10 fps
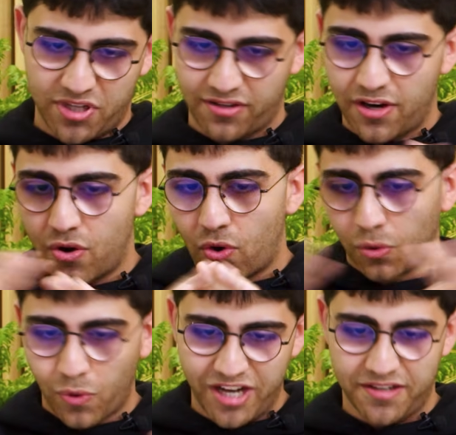it in all
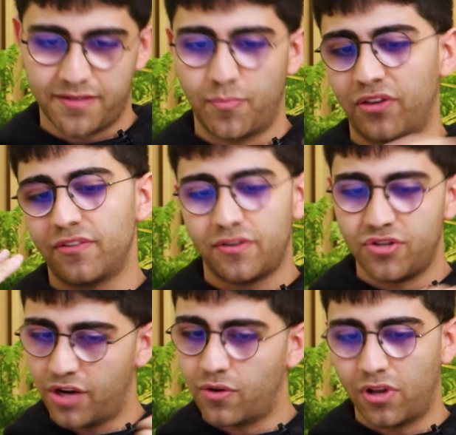ways, but
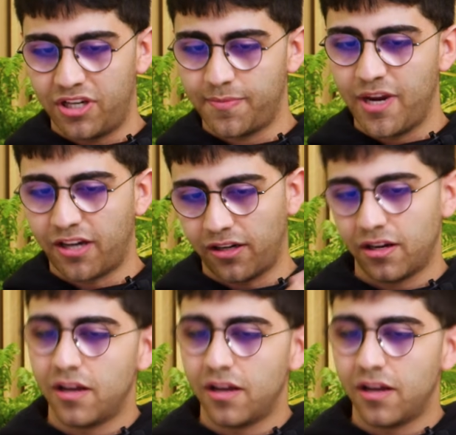generally speaking,